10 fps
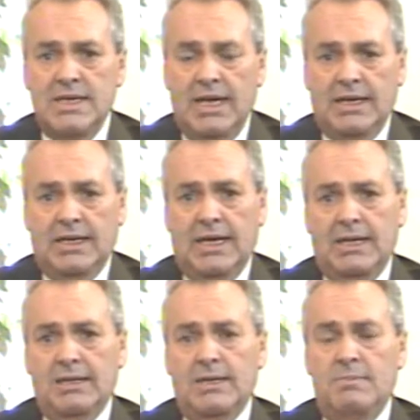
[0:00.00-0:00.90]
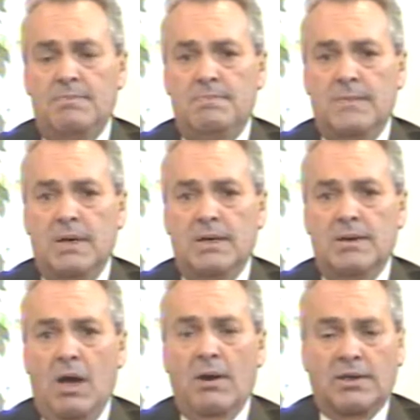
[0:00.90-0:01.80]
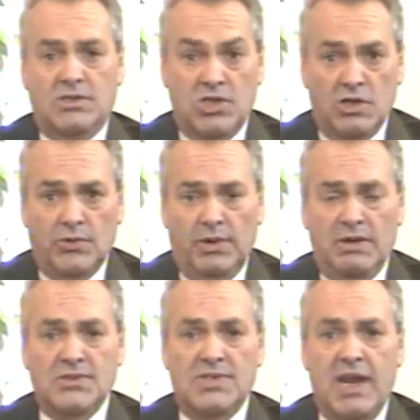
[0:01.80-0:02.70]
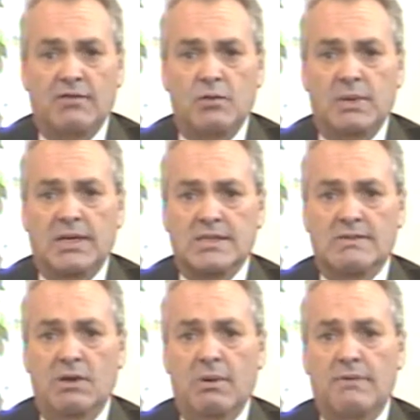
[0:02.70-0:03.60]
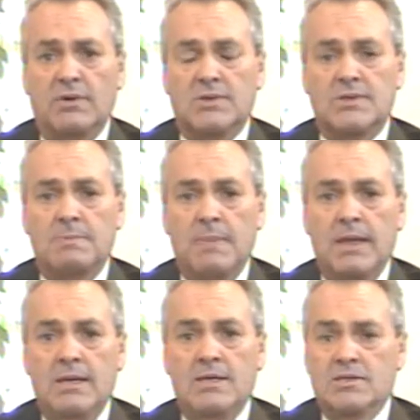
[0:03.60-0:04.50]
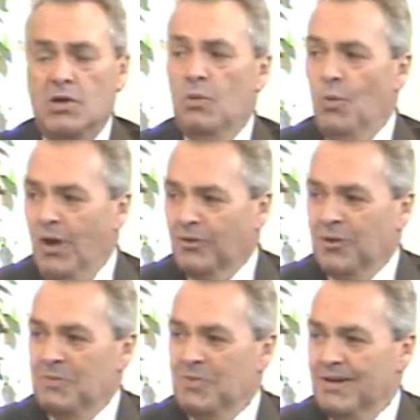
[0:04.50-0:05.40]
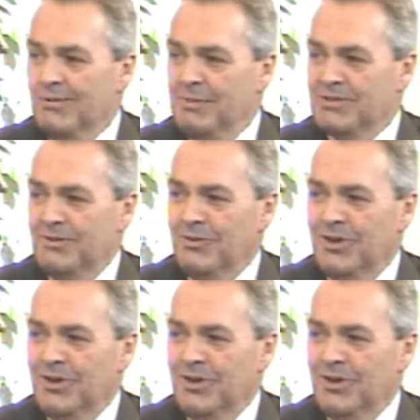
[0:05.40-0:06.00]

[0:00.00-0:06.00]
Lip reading: and again, our children are safer because of their efforts. So welcome, Representative